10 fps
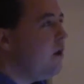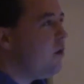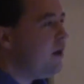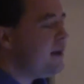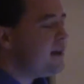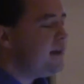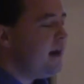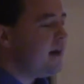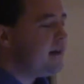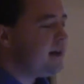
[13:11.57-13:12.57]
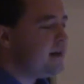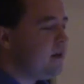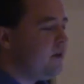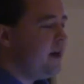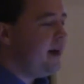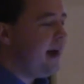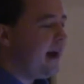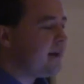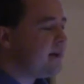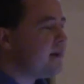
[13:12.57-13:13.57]
What this does is it
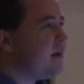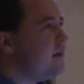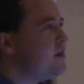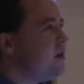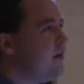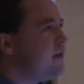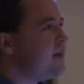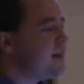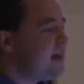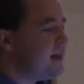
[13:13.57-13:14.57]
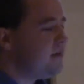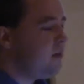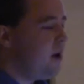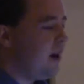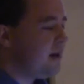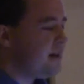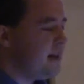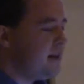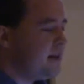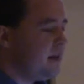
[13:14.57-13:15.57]
reenacts observed successful
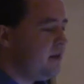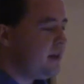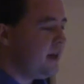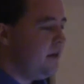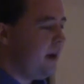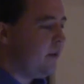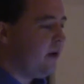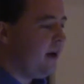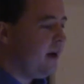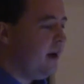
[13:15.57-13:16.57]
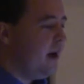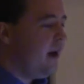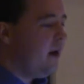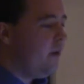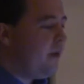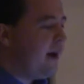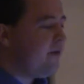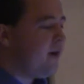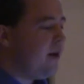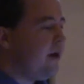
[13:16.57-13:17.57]
policies using a memory by
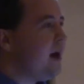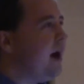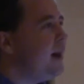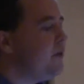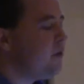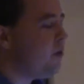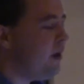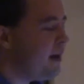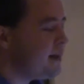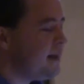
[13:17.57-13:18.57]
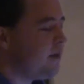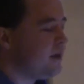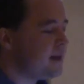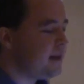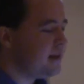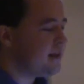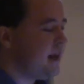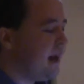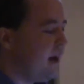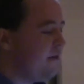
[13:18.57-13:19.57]
following highly rewarding
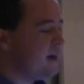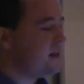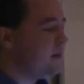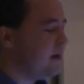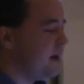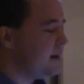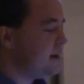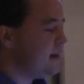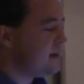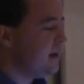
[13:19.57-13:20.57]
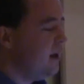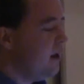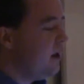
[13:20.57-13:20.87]
sequences of experiences